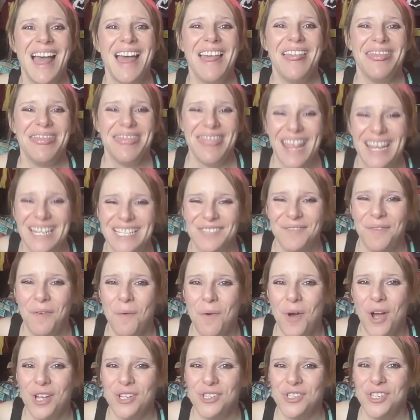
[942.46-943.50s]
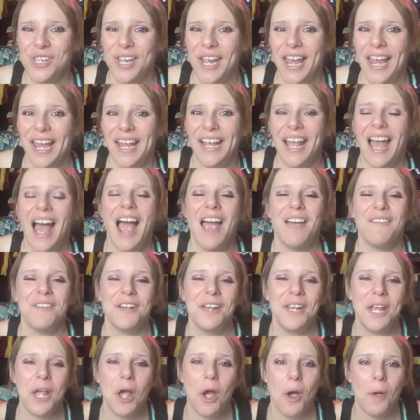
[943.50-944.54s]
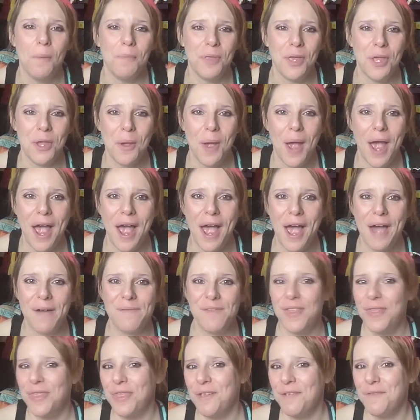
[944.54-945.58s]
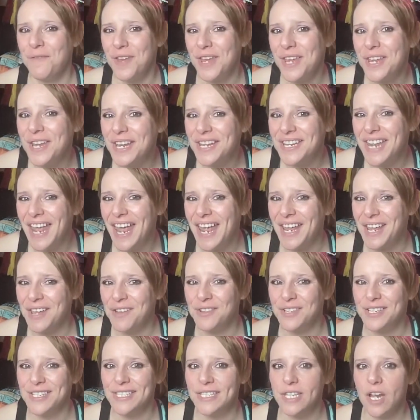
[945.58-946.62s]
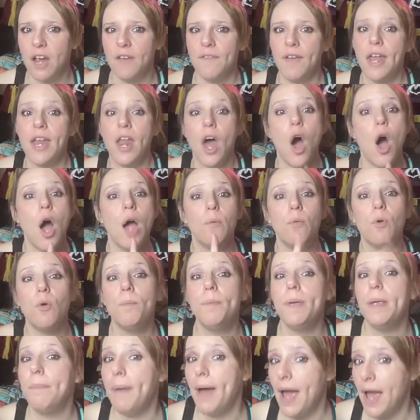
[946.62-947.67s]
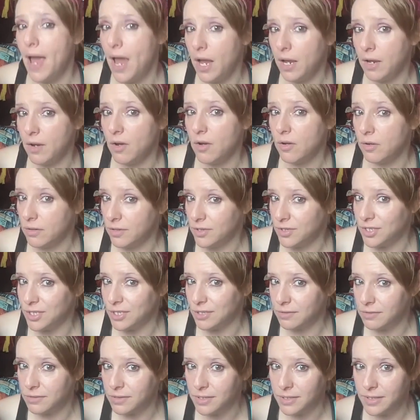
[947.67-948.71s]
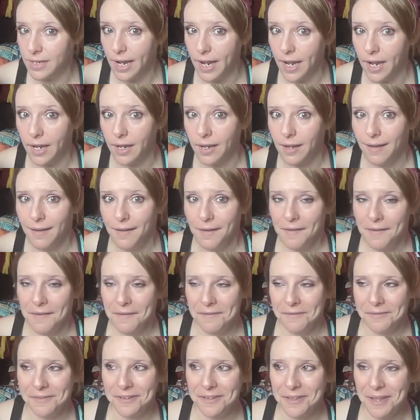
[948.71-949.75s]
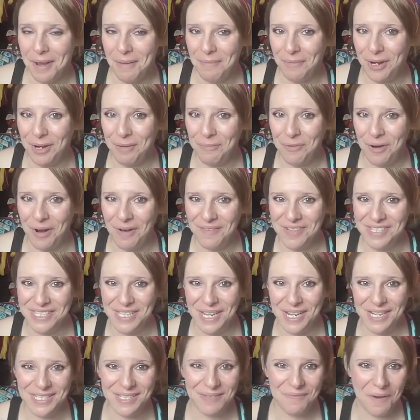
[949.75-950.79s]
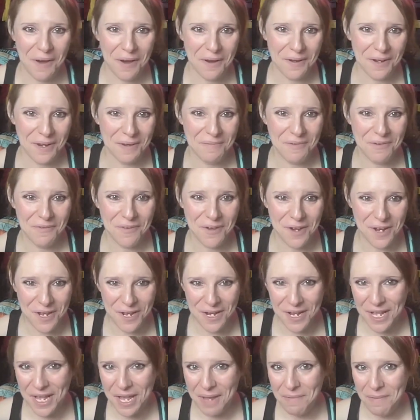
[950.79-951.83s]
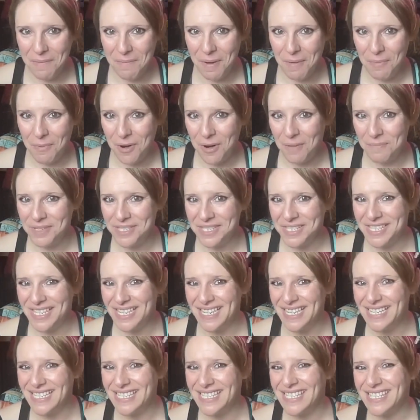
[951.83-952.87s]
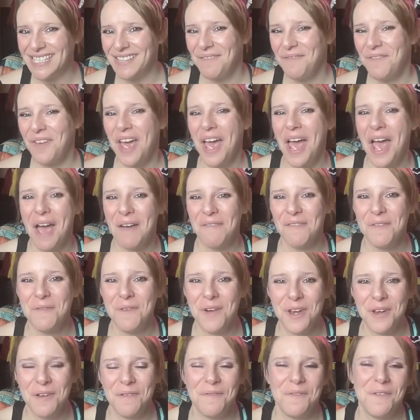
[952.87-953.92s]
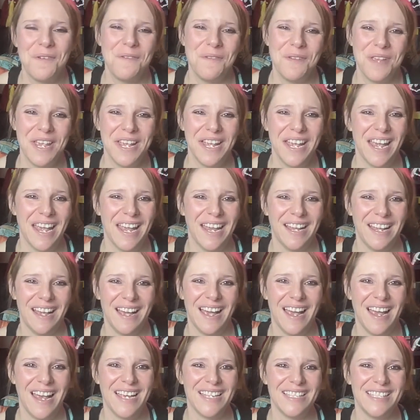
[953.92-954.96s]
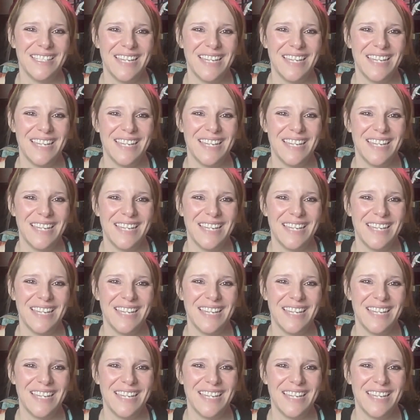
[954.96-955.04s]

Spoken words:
Thanks for watching. I really hope that you have the reading day you deserve, and I will be back on Tuesday. Not that I'm going to promise that, because apparently I'm not very good at keeping my promises. But have a wonderful weekend, guys.